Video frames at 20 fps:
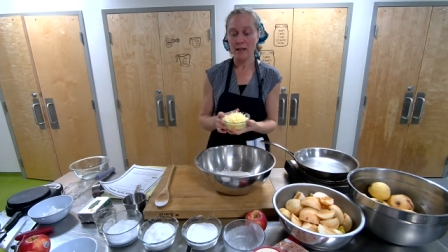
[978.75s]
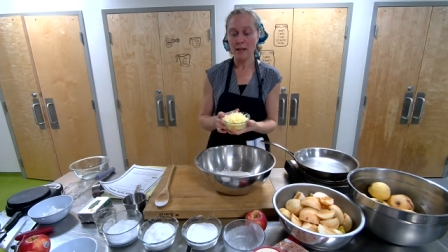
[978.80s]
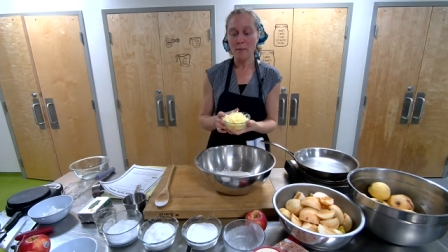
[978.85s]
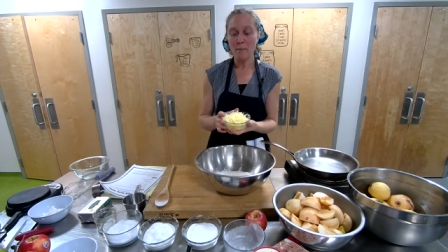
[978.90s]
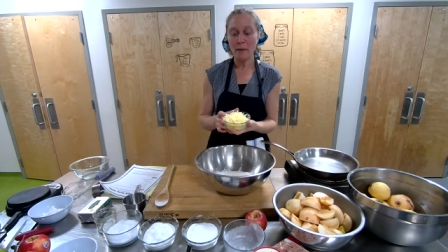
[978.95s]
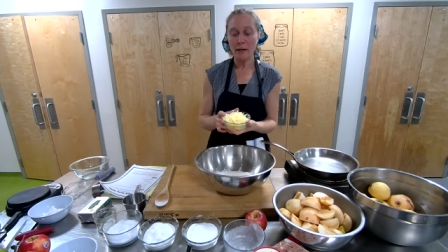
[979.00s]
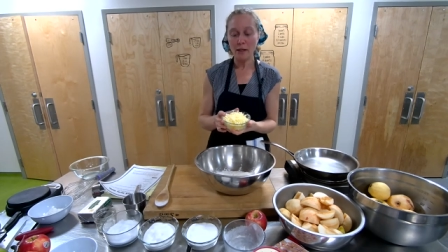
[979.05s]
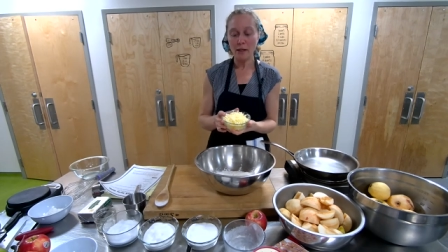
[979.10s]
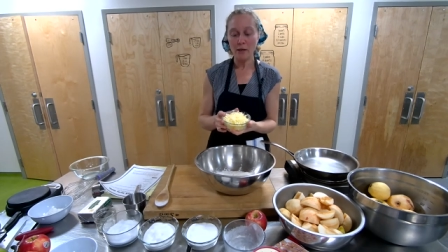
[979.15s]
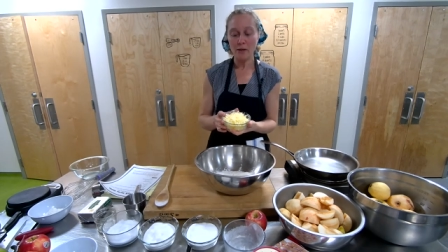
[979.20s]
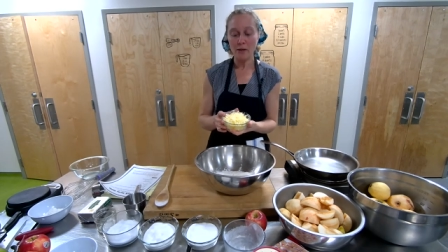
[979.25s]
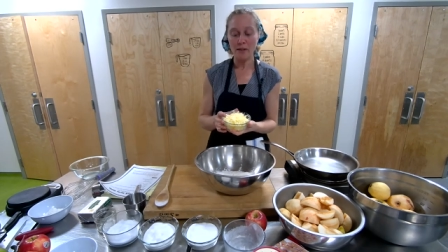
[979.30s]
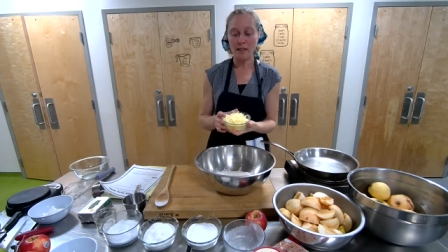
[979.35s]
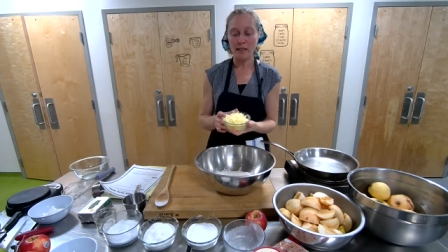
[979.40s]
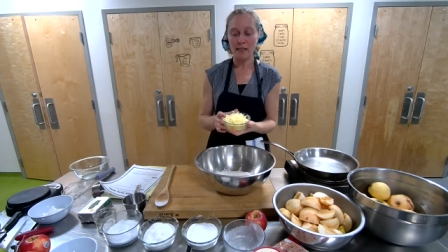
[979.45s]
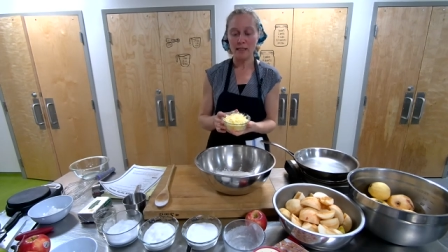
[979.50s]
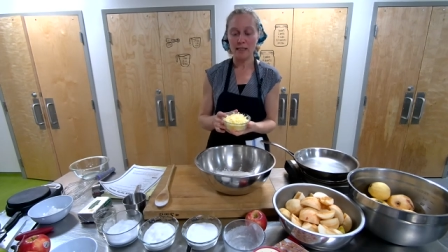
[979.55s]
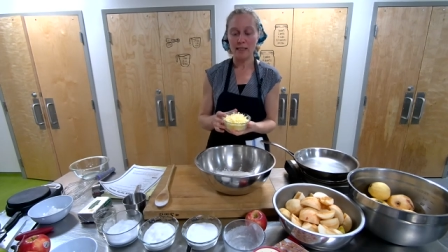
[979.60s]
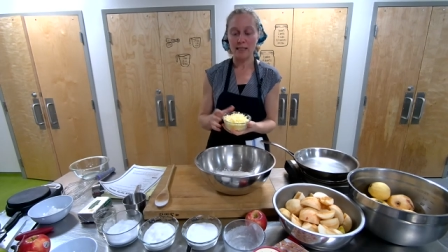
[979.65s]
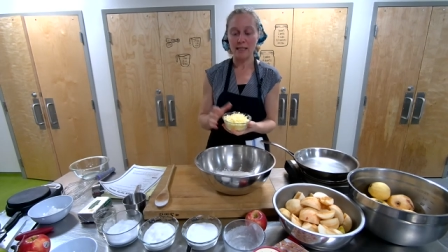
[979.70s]
butter that
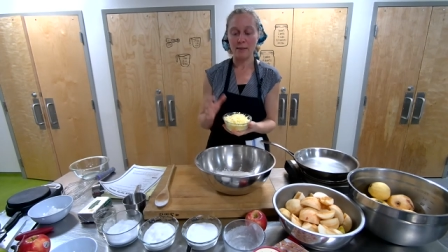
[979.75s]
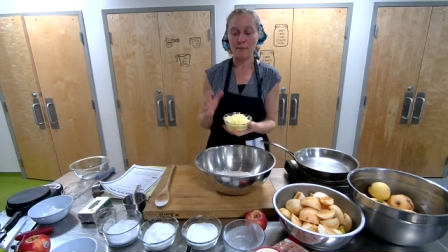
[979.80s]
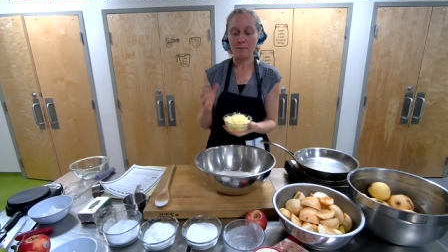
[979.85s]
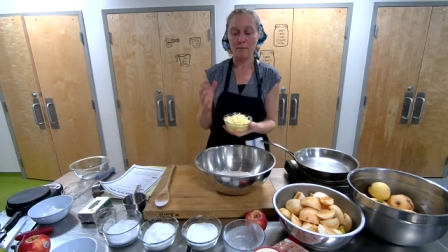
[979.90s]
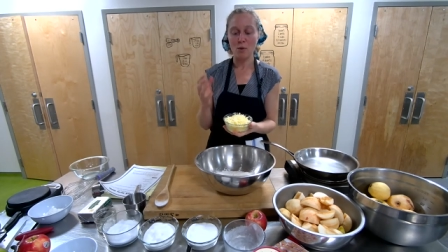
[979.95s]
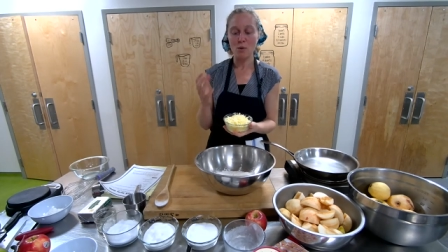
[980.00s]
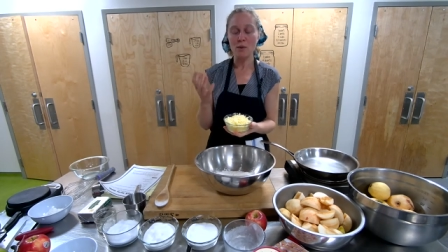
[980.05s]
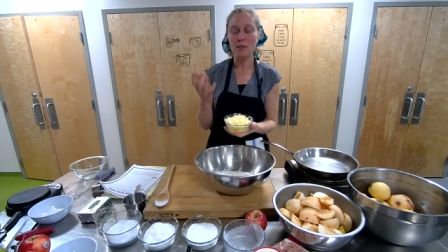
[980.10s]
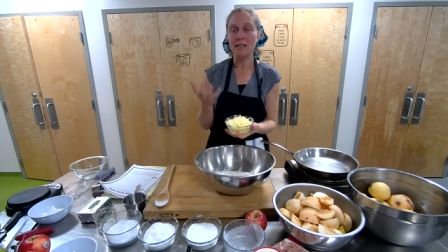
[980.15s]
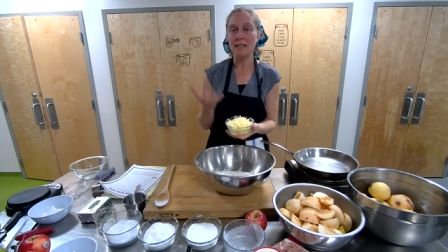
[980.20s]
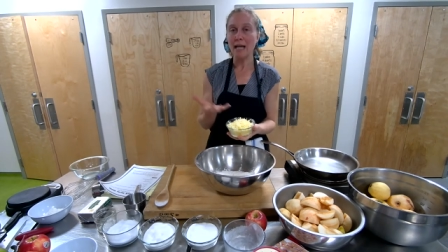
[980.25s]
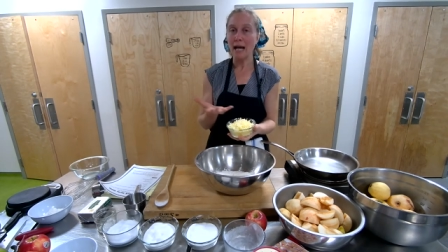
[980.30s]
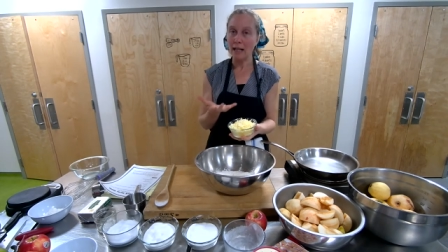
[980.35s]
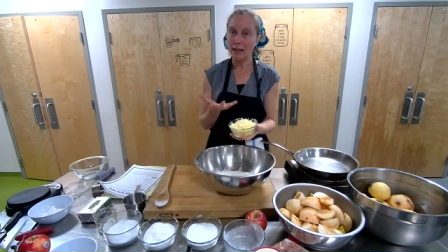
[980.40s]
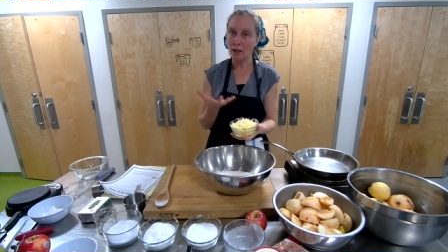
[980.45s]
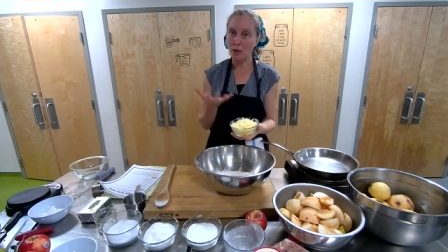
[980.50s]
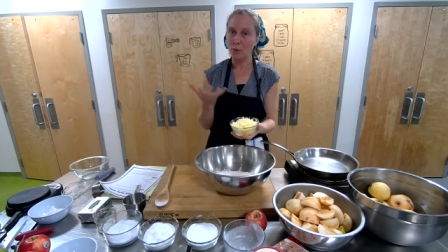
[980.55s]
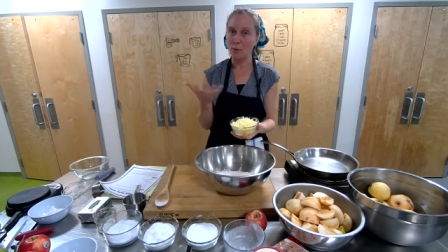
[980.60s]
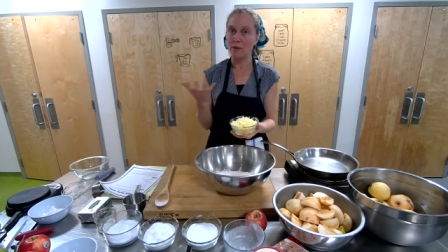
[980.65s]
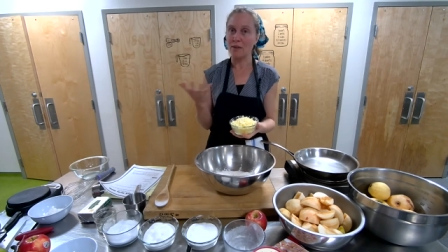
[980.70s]
is the most
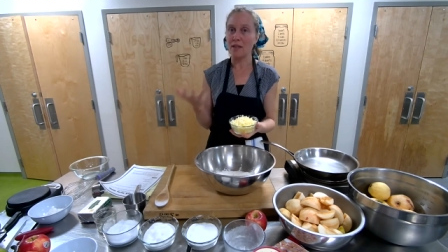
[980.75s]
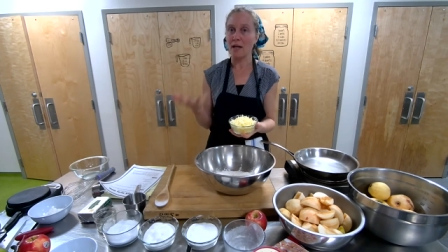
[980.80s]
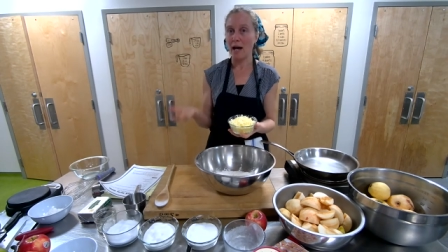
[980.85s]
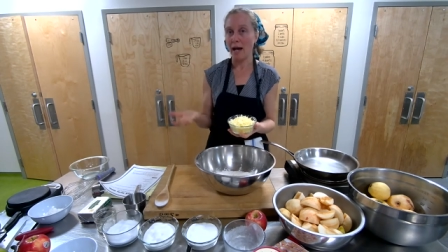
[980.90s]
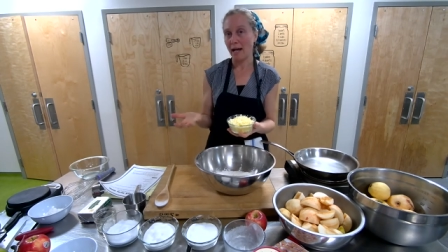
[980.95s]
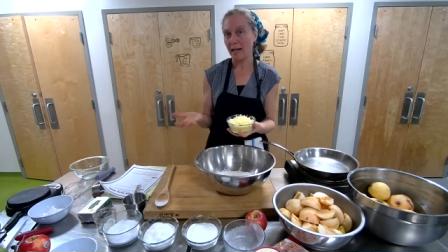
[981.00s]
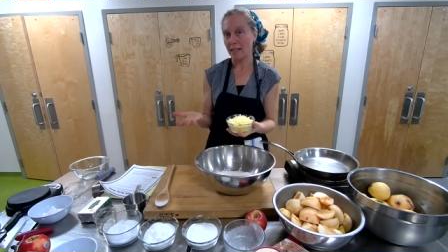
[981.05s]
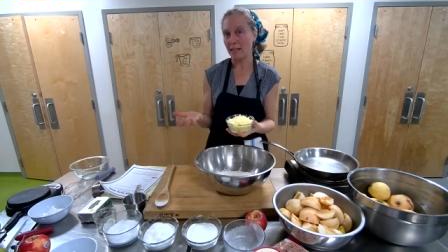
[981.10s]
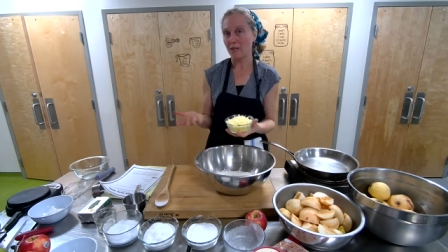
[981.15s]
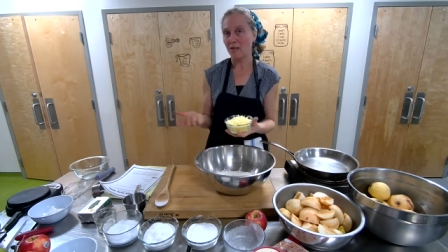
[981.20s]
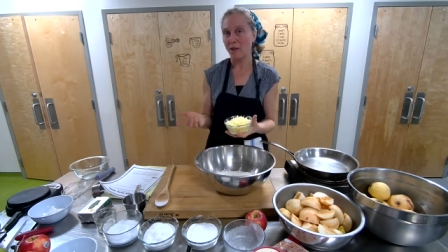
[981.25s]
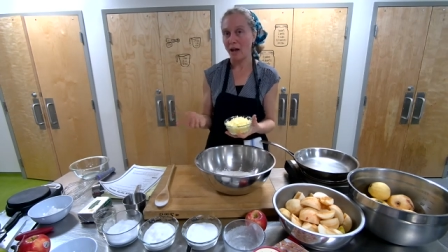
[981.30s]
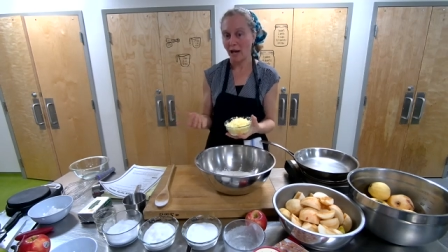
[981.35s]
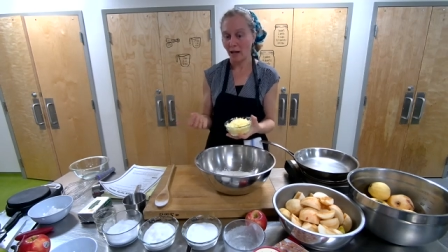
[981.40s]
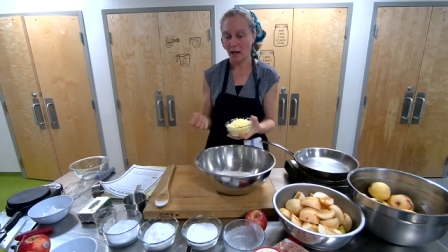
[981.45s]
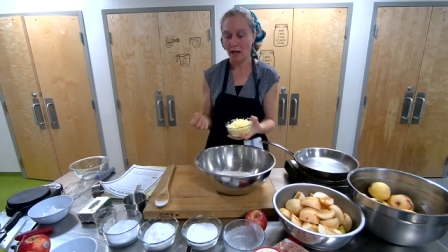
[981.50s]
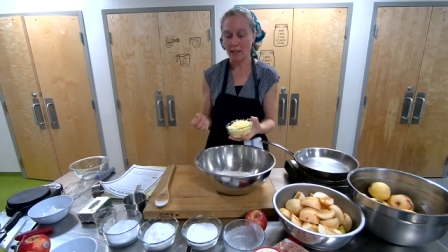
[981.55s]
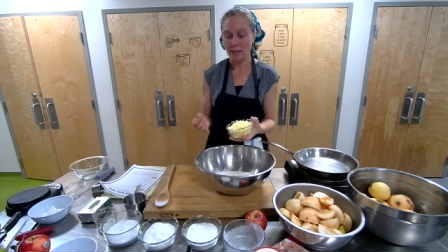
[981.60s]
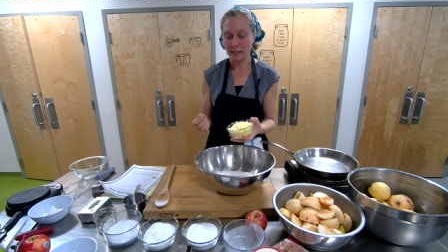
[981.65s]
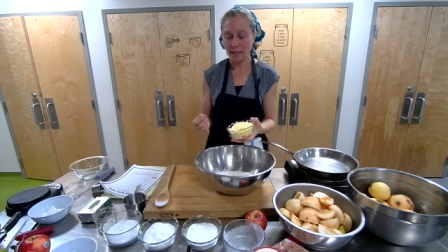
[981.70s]
yellow with the highest fat
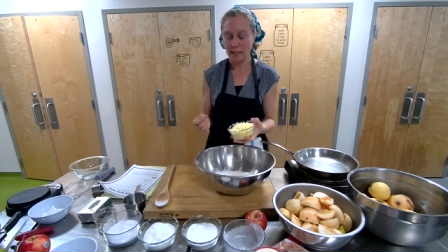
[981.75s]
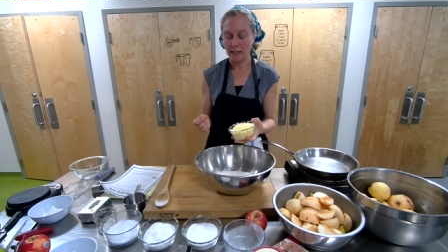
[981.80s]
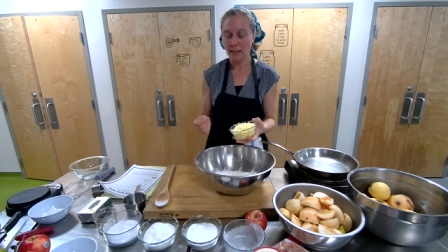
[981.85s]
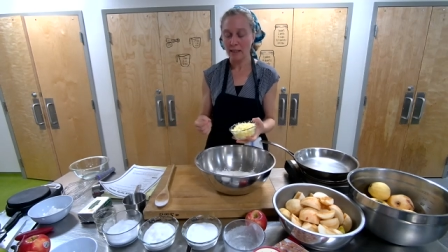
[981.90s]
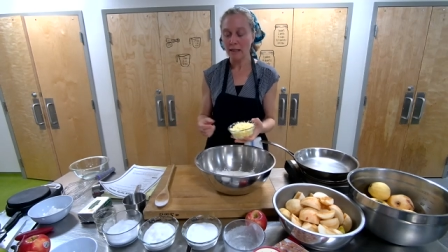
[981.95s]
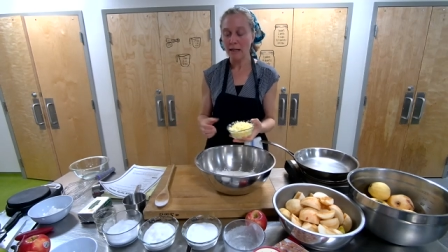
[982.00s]
content.